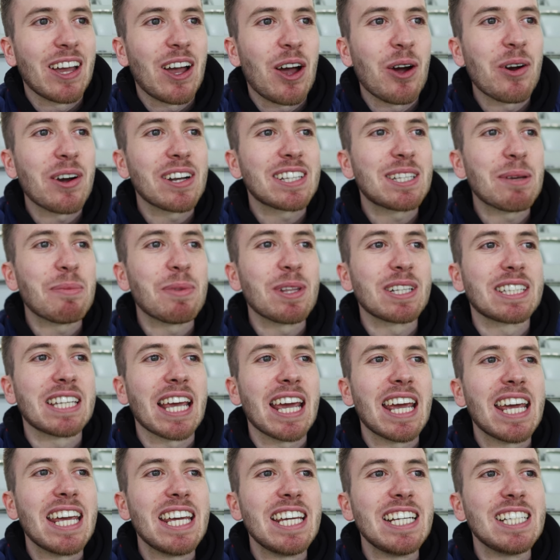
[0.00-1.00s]
I'm going to tip the
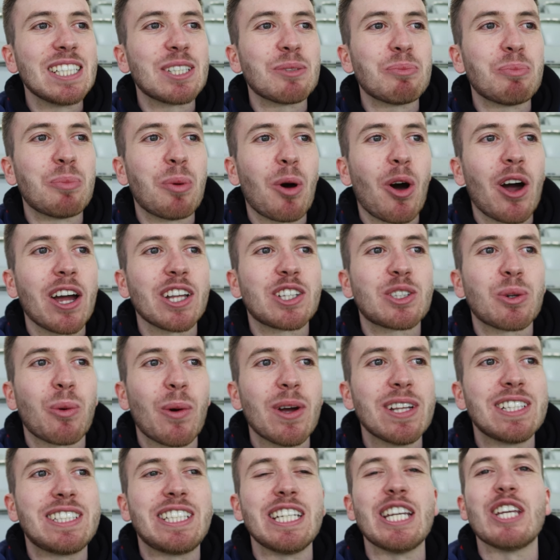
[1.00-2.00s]
Days by
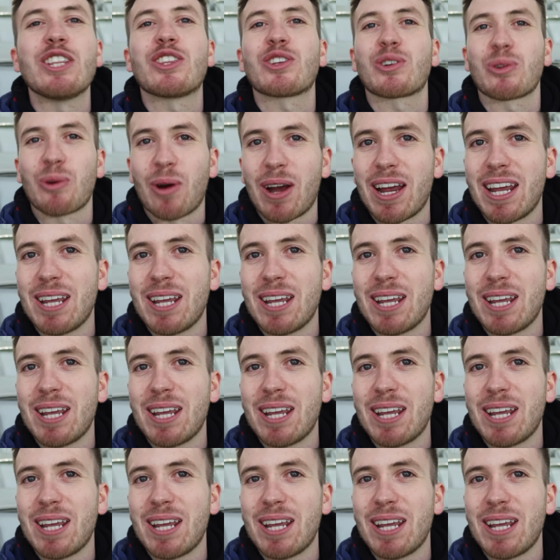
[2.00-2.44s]
23. Who